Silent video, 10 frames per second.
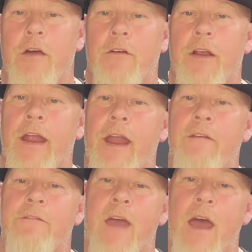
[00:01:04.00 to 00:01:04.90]
cover and
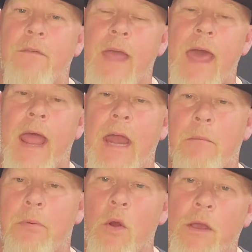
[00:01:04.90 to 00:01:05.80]
I found that I had a
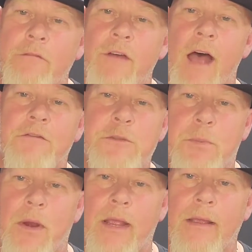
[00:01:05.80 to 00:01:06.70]
broken valve
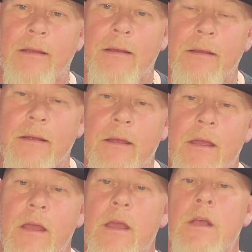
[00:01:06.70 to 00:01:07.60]
spring.
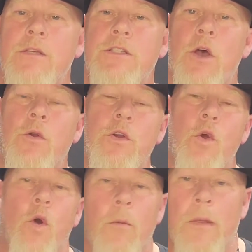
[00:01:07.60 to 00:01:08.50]
So
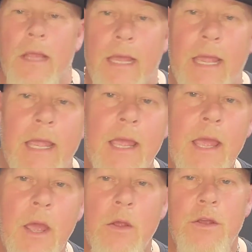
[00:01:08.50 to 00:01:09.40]
normally,
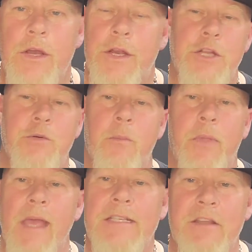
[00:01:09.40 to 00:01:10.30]
you just
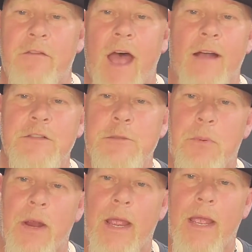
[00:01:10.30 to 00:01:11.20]
replace the valve
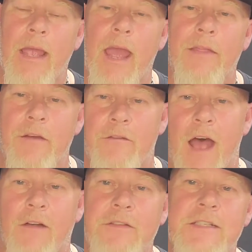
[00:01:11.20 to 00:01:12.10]
spring and the
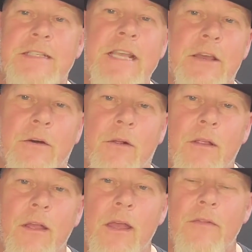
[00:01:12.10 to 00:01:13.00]
valve
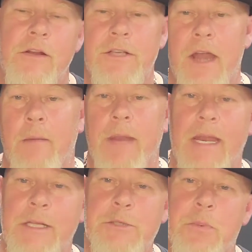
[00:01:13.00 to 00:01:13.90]
seal. There's an
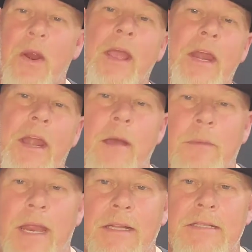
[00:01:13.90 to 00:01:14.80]
updated spring and an
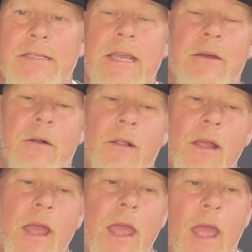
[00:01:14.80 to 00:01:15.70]
updated seal.
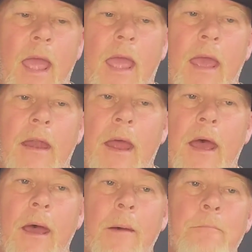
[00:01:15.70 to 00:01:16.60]
And,
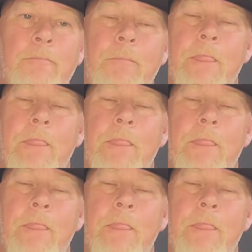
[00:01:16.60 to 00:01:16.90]
um,